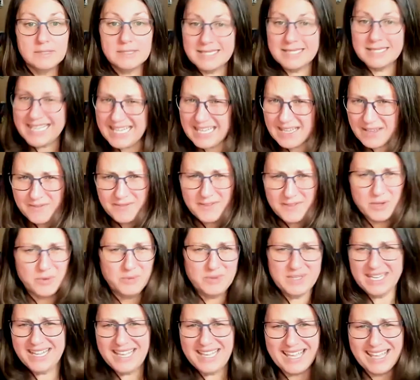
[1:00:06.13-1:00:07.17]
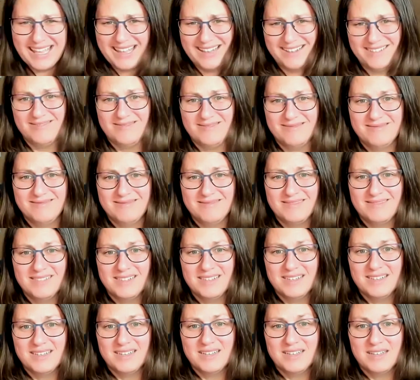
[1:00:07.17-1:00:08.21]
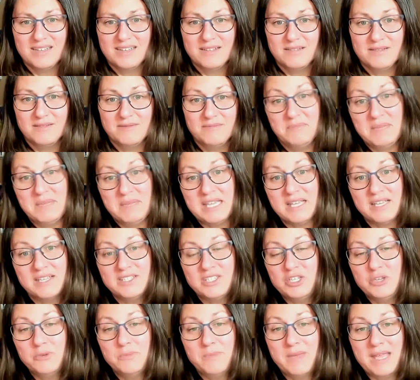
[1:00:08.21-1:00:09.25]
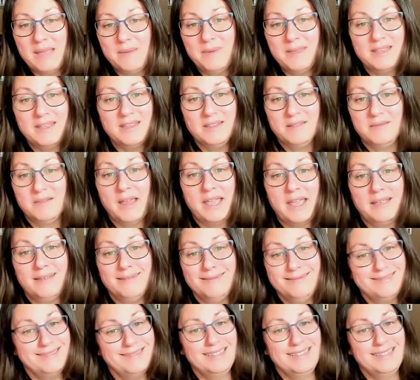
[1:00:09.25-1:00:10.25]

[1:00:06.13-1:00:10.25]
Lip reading: see if you dig it. Because you may be like,